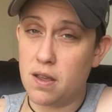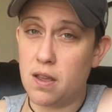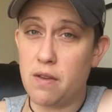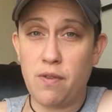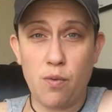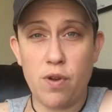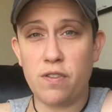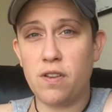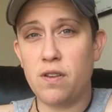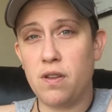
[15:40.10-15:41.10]
if it
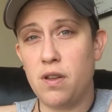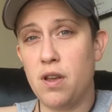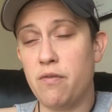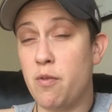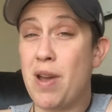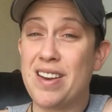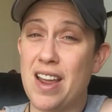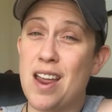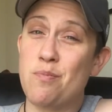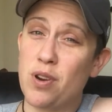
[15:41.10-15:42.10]
wasn't for my
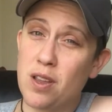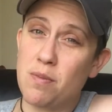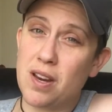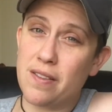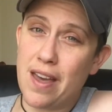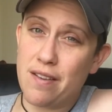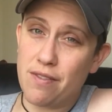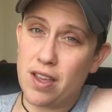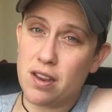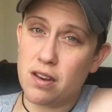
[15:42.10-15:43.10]
dad bringing me to that
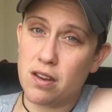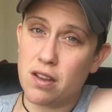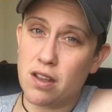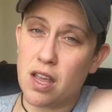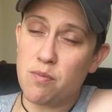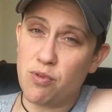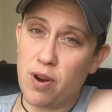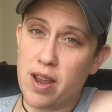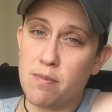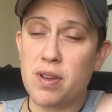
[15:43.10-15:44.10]
event and
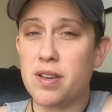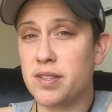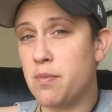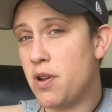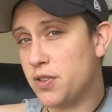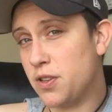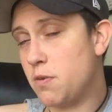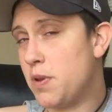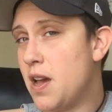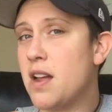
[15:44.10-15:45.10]
praying, because I'm also going
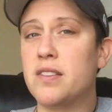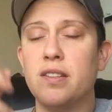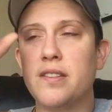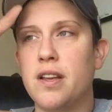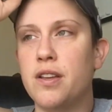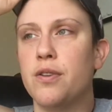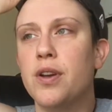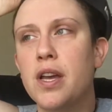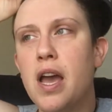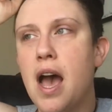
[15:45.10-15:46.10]
to be honest and tell you,
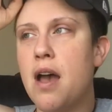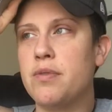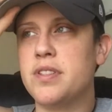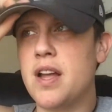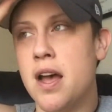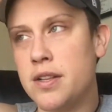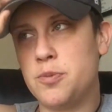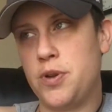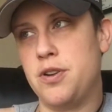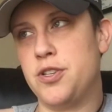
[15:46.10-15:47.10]
I was not
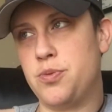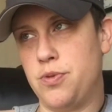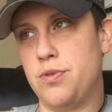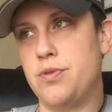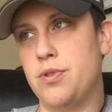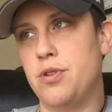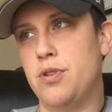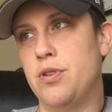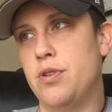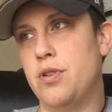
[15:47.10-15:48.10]
spiritual
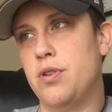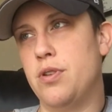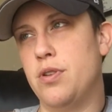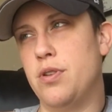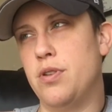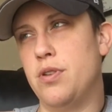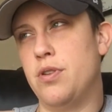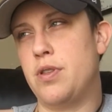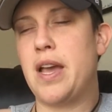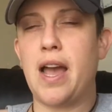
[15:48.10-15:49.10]

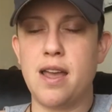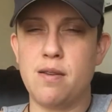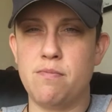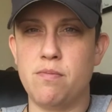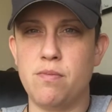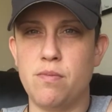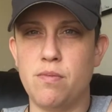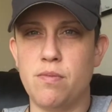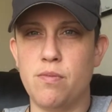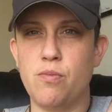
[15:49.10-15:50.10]
like I am
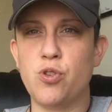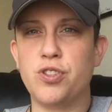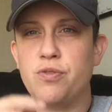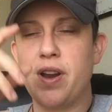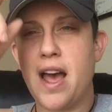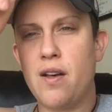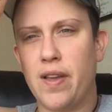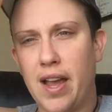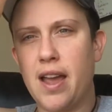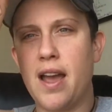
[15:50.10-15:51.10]
more so now.
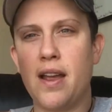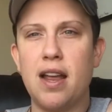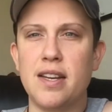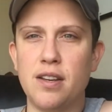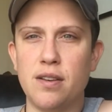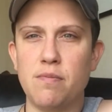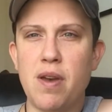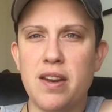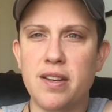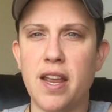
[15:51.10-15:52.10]
Like I didn't
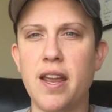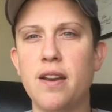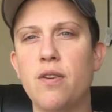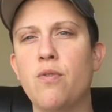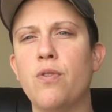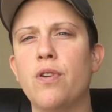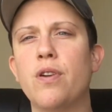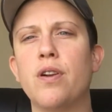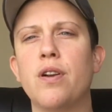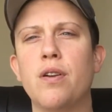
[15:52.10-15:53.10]
meditate
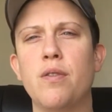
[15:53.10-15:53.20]
or